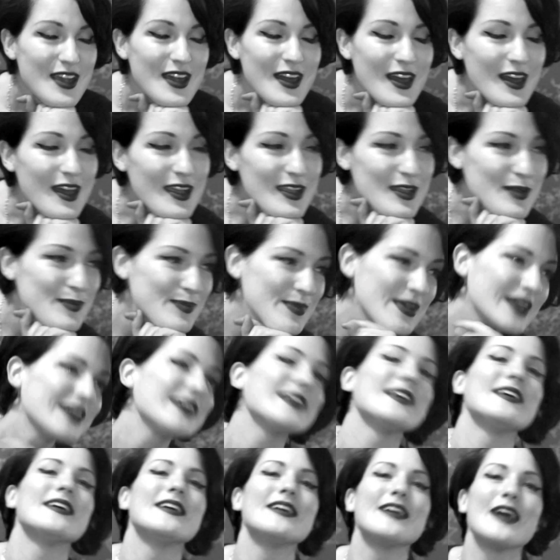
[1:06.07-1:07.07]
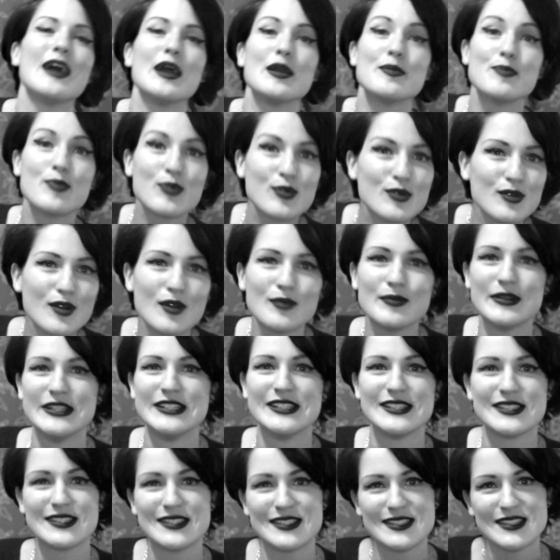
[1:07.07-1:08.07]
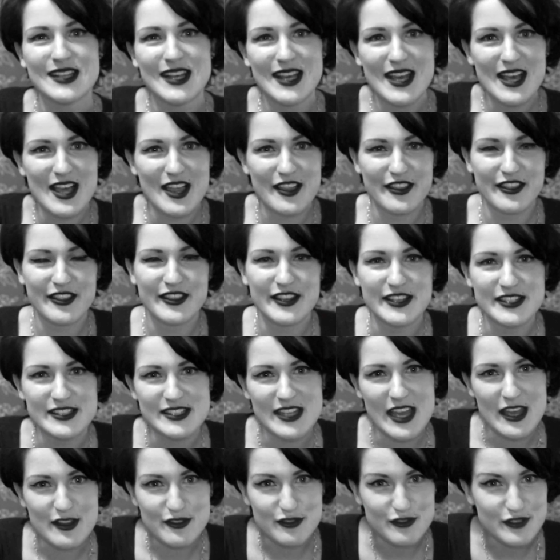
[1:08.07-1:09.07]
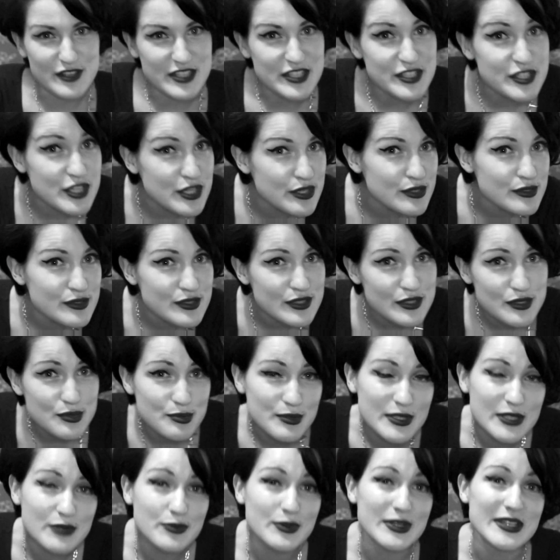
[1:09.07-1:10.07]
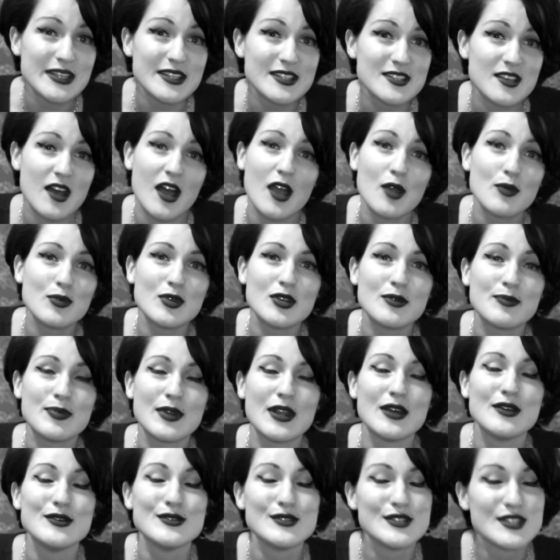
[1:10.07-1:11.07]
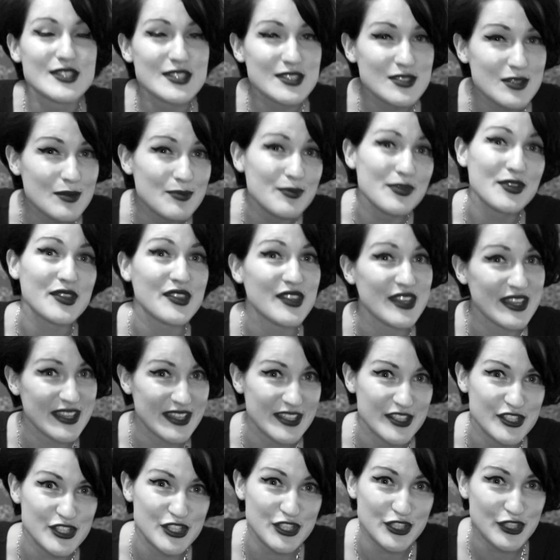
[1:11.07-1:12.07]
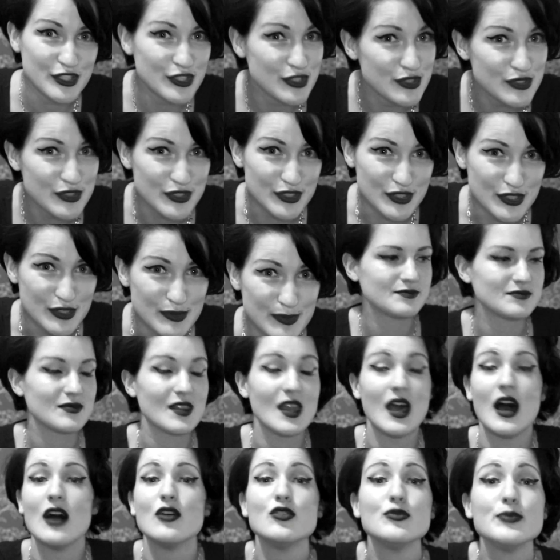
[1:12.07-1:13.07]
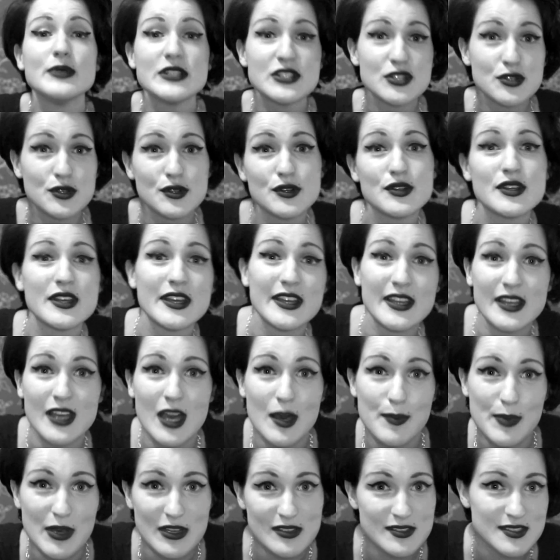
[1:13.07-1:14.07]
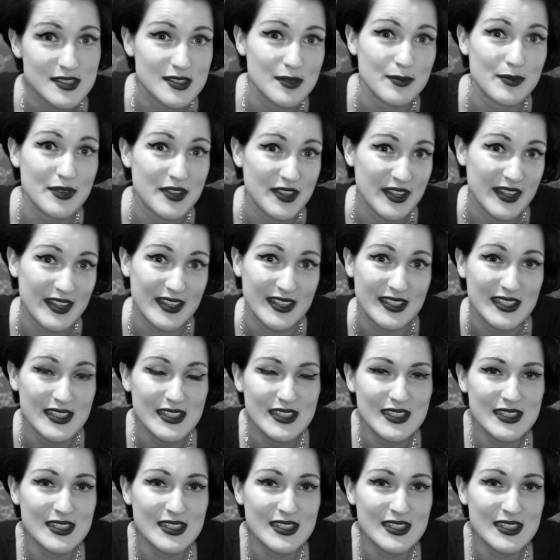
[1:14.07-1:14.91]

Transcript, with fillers: I am making a promise that every two to three weeks I will upload something to YouTube. I will be talking about something,